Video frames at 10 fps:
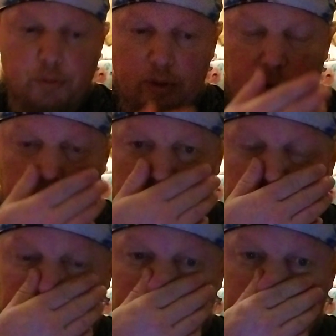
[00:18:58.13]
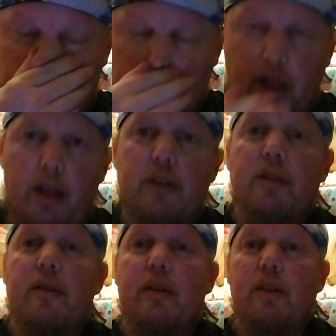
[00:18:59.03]
Statistics
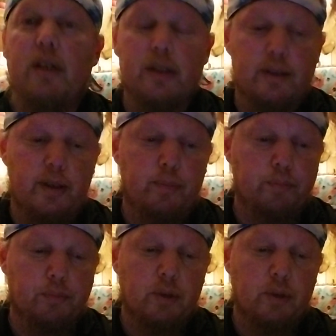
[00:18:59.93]
DSM